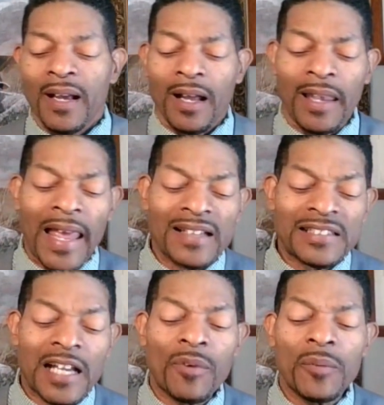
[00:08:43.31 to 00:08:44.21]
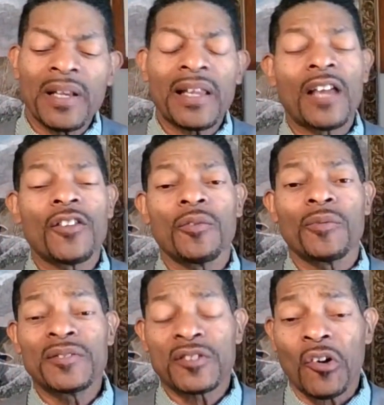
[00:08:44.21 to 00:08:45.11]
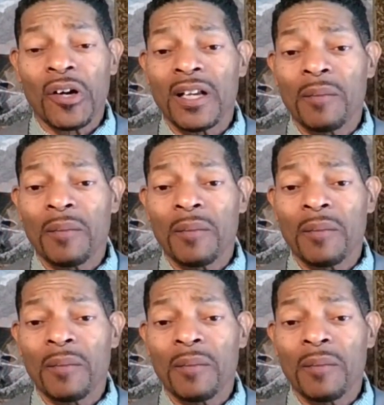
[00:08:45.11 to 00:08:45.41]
Uh, last time we were together, we were talking